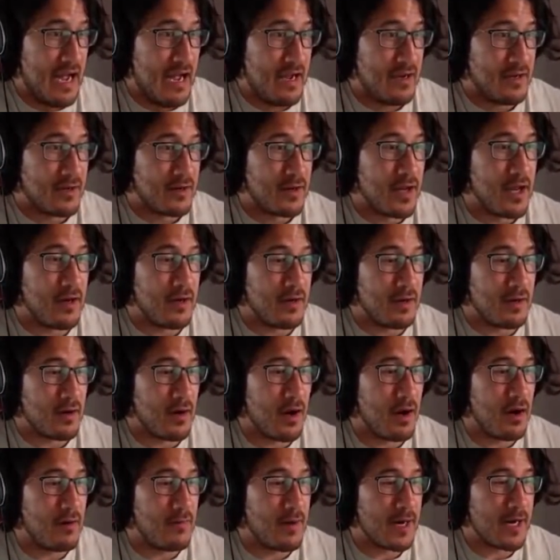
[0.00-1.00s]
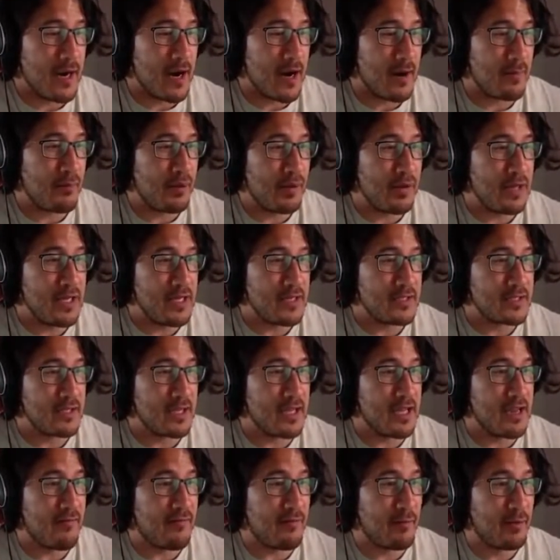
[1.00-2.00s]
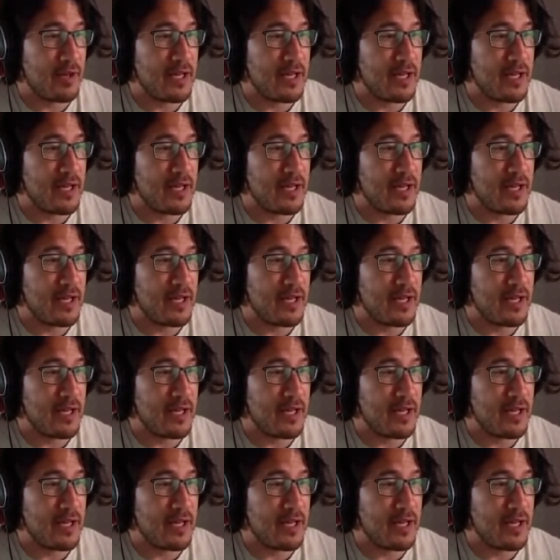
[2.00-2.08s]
away! Ah, get, go, oh my god, please leave,